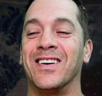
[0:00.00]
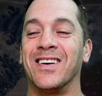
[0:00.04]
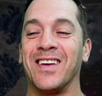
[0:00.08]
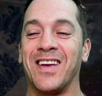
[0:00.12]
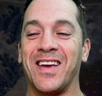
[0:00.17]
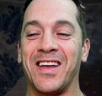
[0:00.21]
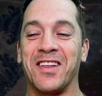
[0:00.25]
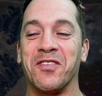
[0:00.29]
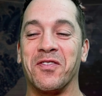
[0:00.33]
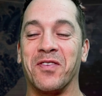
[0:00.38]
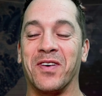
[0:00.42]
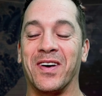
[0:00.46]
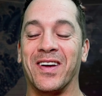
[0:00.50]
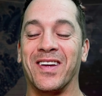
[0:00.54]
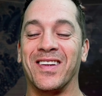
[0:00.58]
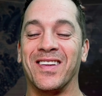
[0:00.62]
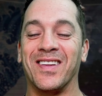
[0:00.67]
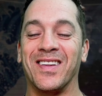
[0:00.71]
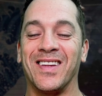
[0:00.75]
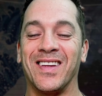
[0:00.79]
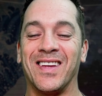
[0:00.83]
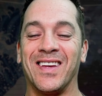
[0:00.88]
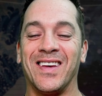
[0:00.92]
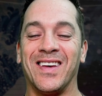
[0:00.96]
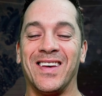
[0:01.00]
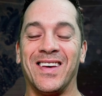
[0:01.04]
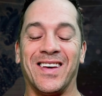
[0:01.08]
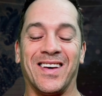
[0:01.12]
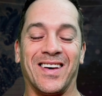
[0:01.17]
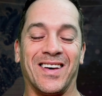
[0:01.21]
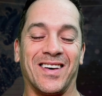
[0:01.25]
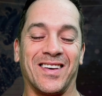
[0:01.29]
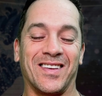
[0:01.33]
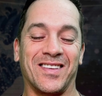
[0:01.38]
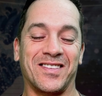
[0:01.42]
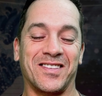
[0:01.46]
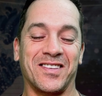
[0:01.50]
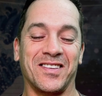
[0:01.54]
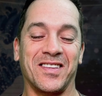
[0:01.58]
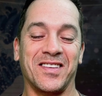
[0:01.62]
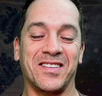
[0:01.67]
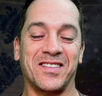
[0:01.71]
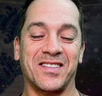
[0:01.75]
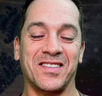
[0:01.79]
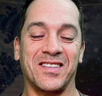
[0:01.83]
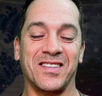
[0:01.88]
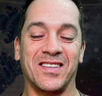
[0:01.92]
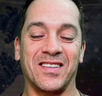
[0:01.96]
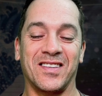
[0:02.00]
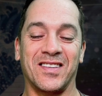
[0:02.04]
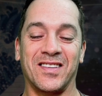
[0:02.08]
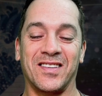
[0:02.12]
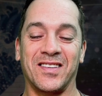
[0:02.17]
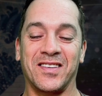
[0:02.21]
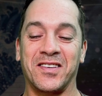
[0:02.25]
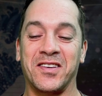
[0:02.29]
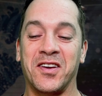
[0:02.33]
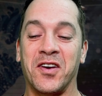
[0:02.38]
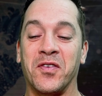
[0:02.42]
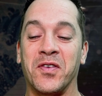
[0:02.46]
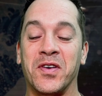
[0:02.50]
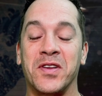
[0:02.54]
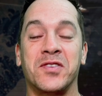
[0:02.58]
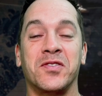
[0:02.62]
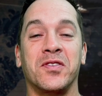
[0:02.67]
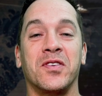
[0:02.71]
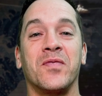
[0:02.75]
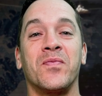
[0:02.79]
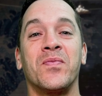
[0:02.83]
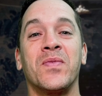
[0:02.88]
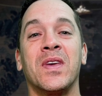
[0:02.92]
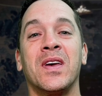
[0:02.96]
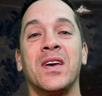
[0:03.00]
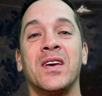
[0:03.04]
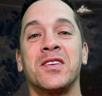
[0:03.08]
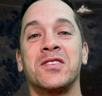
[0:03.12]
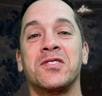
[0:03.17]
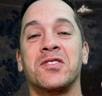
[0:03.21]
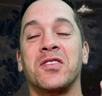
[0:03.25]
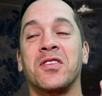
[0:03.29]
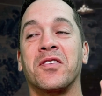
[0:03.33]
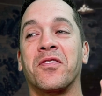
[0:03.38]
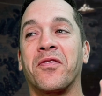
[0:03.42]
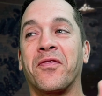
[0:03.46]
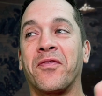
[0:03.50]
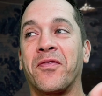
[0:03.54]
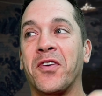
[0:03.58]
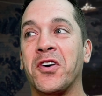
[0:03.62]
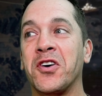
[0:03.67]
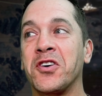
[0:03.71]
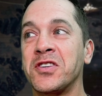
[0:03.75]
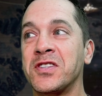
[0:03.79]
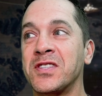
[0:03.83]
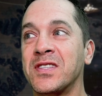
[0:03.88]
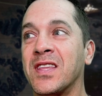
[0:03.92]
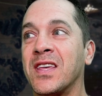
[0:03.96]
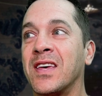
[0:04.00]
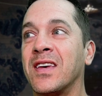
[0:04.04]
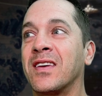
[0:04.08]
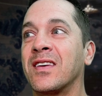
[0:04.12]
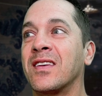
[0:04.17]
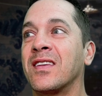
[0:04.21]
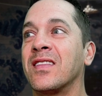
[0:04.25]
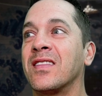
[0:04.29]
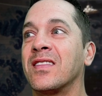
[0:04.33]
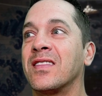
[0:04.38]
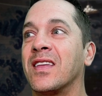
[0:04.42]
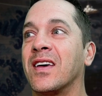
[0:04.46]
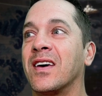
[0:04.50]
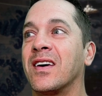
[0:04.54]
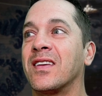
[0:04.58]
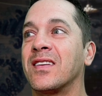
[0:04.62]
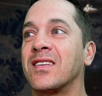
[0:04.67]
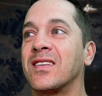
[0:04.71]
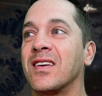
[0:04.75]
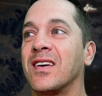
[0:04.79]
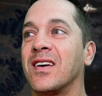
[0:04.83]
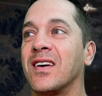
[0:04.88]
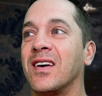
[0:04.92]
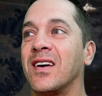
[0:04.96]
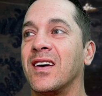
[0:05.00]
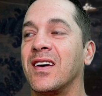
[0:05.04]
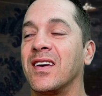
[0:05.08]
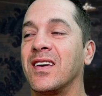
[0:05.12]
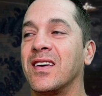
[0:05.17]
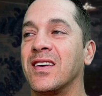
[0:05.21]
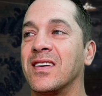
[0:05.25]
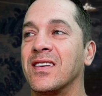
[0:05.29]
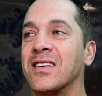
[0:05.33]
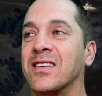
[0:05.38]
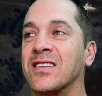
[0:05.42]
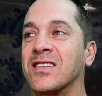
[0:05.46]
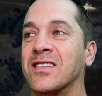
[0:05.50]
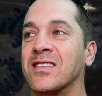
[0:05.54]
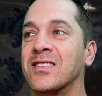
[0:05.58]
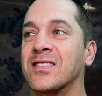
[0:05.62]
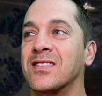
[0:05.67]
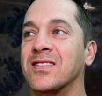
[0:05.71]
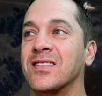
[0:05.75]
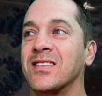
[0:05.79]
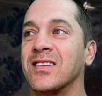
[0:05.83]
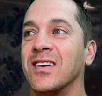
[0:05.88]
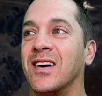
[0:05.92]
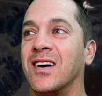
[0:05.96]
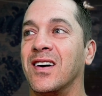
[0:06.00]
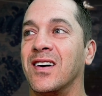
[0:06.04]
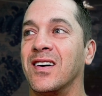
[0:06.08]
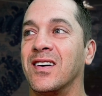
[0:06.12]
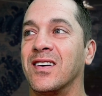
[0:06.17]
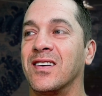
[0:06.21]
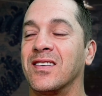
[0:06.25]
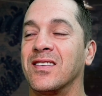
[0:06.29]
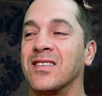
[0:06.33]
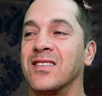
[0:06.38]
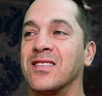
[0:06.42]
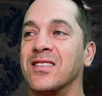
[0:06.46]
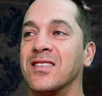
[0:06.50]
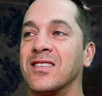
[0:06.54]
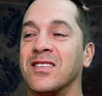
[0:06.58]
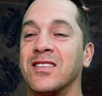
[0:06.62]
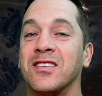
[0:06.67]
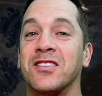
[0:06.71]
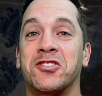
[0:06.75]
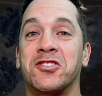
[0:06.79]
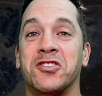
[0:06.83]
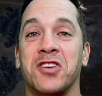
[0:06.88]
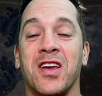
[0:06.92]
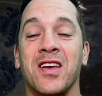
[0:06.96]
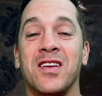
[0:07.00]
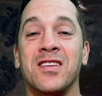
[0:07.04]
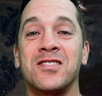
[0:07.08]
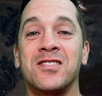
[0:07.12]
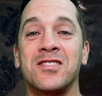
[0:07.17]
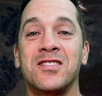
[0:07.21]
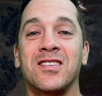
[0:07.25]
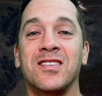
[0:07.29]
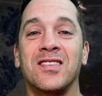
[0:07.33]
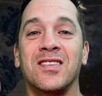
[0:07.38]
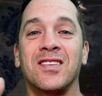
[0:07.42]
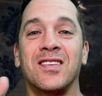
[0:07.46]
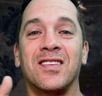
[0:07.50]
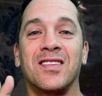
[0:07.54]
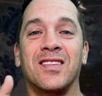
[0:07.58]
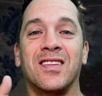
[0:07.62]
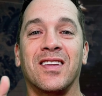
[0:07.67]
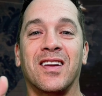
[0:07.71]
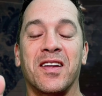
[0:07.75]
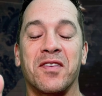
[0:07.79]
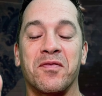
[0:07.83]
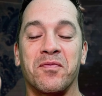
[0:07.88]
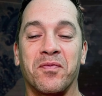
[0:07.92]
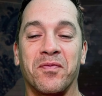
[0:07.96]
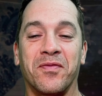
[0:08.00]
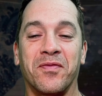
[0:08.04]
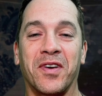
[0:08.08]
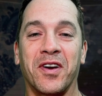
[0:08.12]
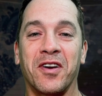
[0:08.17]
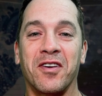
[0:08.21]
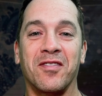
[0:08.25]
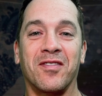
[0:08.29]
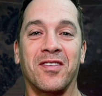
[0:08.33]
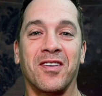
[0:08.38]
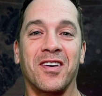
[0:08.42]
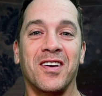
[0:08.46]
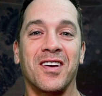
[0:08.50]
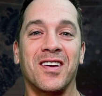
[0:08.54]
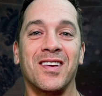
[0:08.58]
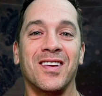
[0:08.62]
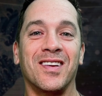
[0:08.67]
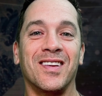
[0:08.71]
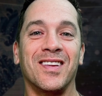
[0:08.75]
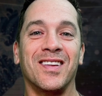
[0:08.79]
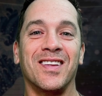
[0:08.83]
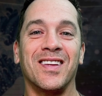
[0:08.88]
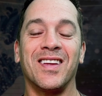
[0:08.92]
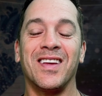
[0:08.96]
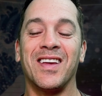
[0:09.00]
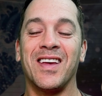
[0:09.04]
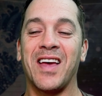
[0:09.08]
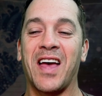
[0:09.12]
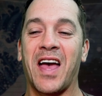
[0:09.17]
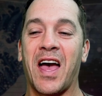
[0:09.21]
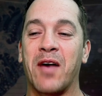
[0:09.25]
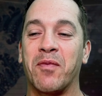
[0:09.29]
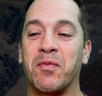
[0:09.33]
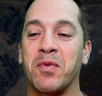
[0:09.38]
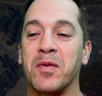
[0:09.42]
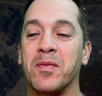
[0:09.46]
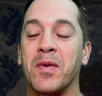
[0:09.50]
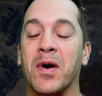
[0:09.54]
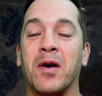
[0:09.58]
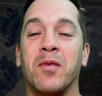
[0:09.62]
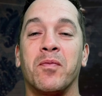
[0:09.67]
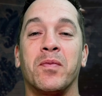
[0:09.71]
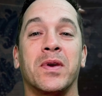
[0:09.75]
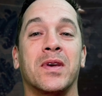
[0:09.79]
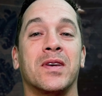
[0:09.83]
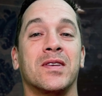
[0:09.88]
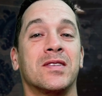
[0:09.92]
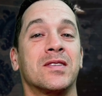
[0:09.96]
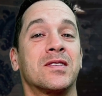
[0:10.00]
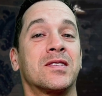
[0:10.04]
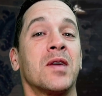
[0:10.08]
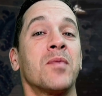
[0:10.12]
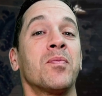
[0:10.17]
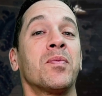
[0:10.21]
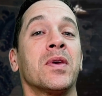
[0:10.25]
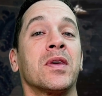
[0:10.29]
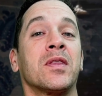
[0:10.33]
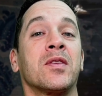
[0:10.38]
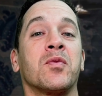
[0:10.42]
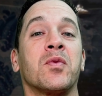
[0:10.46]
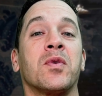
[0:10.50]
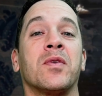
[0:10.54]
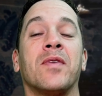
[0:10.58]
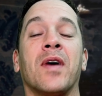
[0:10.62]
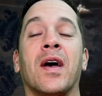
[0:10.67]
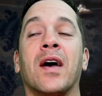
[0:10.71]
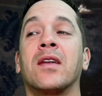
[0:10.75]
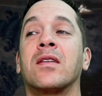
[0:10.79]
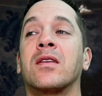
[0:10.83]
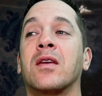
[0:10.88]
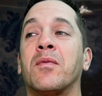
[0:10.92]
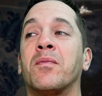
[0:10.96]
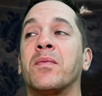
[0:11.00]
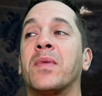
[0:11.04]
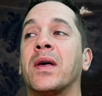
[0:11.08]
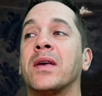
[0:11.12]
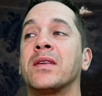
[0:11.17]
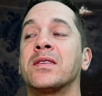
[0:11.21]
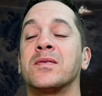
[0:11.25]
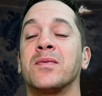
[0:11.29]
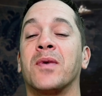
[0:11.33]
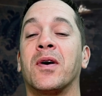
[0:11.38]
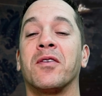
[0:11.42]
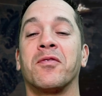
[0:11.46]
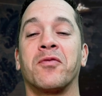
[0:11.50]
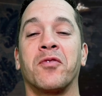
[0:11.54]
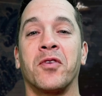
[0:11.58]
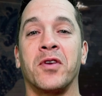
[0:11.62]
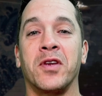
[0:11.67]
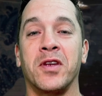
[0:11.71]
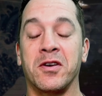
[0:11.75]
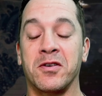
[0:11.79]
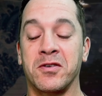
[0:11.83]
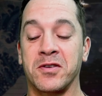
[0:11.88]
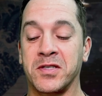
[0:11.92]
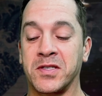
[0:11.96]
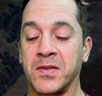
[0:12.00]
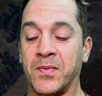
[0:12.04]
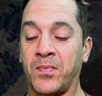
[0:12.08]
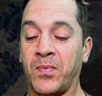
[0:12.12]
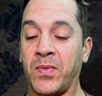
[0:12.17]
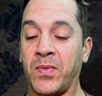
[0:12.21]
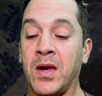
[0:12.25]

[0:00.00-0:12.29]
anyway, uh, so let's go into it. So the first thing that is uh, changed that I'm very, very happy about because it's something that we've had complaints about for years.